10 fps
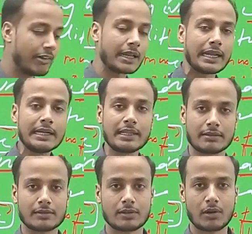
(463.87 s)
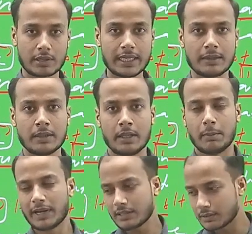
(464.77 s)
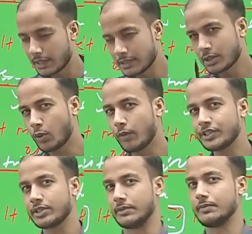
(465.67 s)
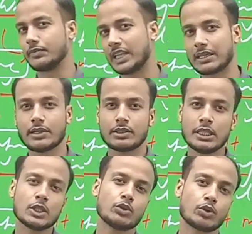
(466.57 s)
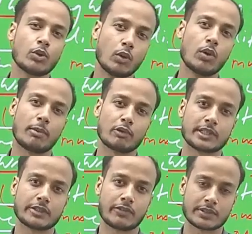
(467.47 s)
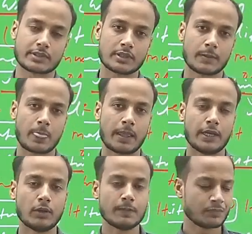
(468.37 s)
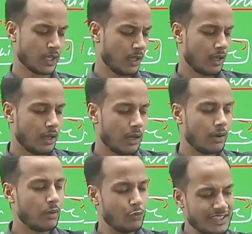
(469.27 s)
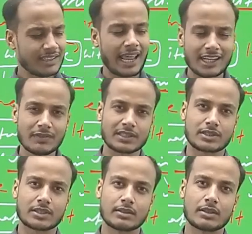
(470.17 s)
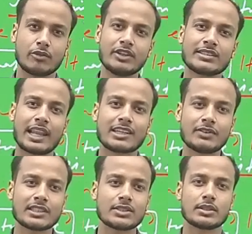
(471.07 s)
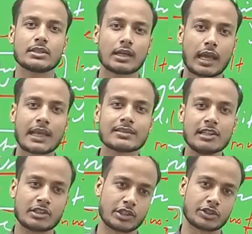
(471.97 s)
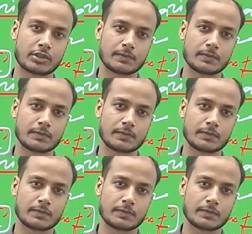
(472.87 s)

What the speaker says: ending. Okay. But there is a question that I think you should know about it first. Which language has literature?